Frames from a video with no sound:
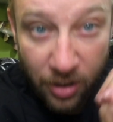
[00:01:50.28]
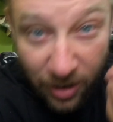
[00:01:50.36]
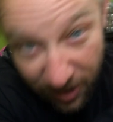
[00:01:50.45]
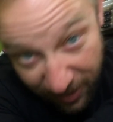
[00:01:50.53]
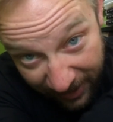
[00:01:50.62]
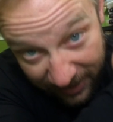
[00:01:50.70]

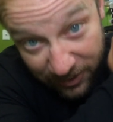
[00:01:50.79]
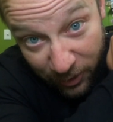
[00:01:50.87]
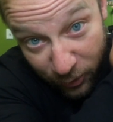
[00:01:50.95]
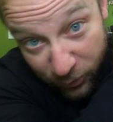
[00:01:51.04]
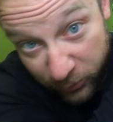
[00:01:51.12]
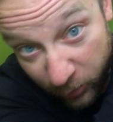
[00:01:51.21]
All right,
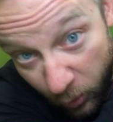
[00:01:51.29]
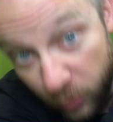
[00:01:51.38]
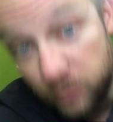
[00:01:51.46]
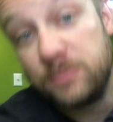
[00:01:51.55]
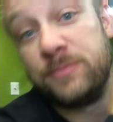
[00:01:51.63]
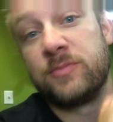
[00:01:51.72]
so
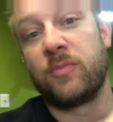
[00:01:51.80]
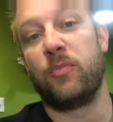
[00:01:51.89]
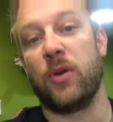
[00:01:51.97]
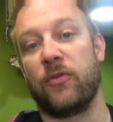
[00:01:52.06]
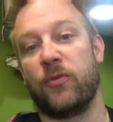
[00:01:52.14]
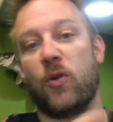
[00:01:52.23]

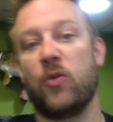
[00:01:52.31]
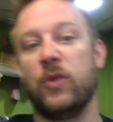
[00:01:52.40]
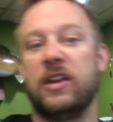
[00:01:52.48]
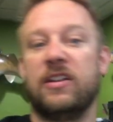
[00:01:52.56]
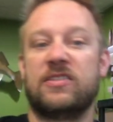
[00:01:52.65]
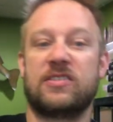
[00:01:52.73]
before we
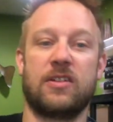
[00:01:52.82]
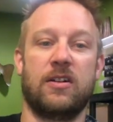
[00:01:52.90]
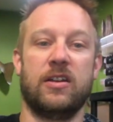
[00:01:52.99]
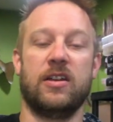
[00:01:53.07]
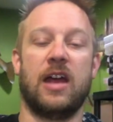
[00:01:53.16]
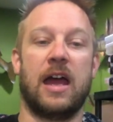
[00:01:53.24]
get
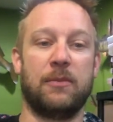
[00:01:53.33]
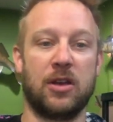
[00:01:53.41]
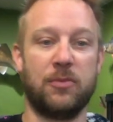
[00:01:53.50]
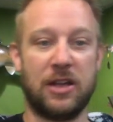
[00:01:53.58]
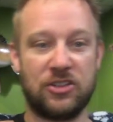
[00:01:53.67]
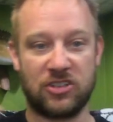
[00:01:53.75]
started, I'm going to
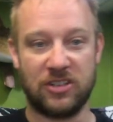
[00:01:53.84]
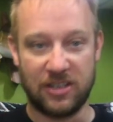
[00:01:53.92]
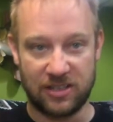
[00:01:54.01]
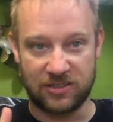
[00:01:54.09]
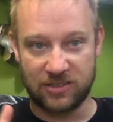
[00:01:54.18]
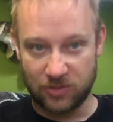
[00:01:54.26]
mention
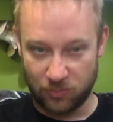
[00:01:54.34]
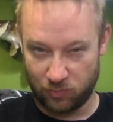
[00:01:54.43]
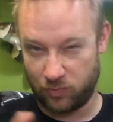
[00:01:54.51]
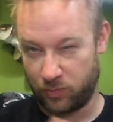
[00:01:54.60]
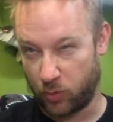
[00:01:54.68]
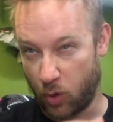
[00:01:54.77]
this
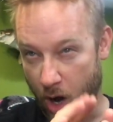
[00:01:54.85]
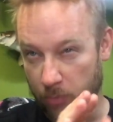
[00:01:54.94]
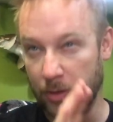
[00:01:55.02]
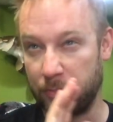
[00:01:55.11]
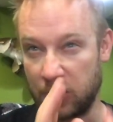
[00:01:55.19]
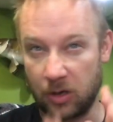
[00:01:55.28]

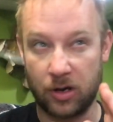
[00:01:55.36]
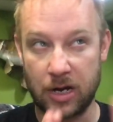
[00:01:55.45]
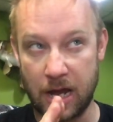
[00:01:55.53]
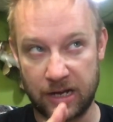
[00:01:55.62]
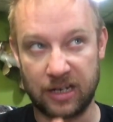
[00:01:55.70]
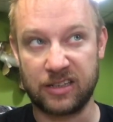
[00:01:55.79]
probably
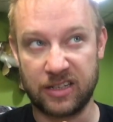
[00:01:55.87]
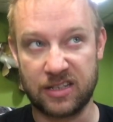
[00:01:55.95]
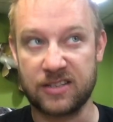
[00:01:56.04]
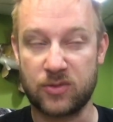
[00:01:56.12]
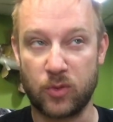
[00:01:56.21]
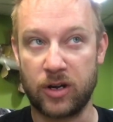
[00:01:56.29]
periodically
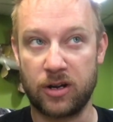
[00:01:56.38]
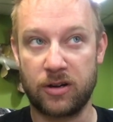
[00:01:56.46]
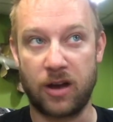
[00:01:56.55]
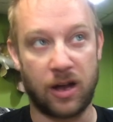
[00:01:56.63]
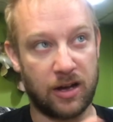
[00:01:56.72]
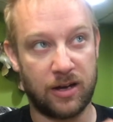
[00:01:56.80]
this
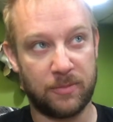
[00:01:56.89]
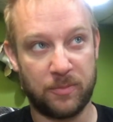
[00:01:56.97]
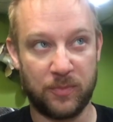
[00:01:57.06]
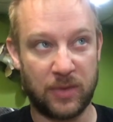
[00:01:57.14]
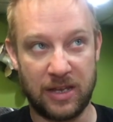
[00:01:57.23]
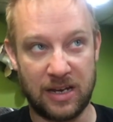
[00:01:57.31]
winter
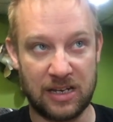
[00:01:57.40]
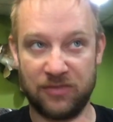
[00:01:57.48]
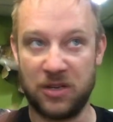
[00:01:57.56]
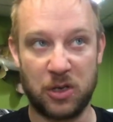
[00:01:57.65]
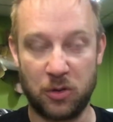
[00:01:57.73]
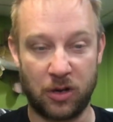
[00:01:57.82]
in any
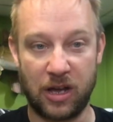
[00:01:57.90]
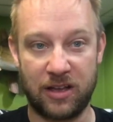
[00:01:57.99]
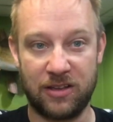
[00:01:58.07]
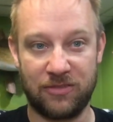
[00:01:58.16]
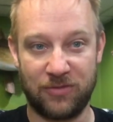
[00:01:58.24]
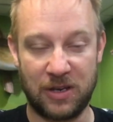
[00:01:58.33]

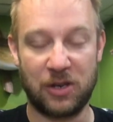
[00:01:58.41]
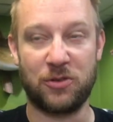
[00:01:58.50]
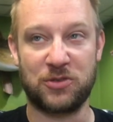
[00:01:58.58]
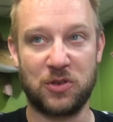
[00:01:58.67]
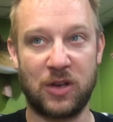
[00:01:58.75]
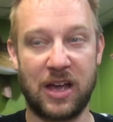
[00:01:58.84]

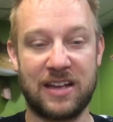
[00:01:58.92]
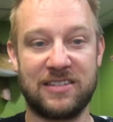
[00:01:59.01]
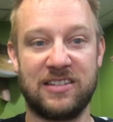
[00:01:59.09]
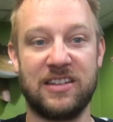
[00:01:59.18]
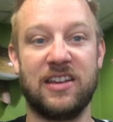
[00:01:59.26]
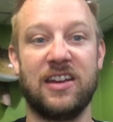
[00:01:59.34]
videos you guys
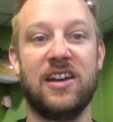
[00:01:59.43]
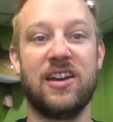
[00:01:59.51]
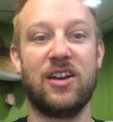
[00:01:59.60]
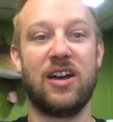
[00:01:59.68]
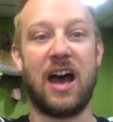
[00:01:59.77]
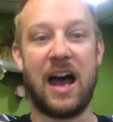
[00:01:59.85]
see.
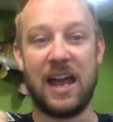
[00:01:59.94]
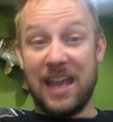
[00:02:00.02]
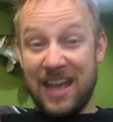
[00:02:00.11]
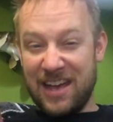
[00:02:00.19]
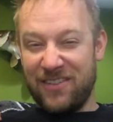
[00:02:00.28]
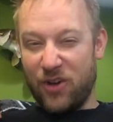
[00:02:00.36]
I
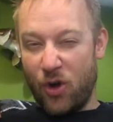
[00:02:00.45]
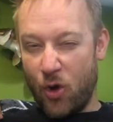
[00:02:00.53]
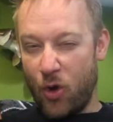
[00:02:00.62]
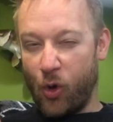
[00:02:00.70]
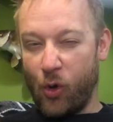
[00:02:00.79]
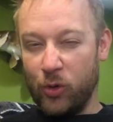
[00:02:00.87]
have a
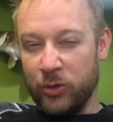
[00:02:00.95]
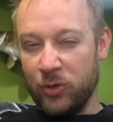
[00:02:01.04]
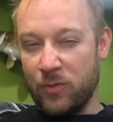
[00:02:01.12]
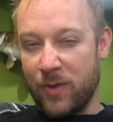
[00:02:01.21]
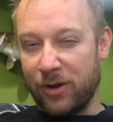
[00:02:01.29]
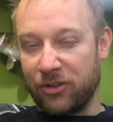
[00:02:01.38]
whole
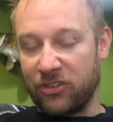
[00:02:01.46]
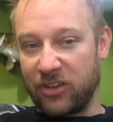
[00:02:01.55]
new merch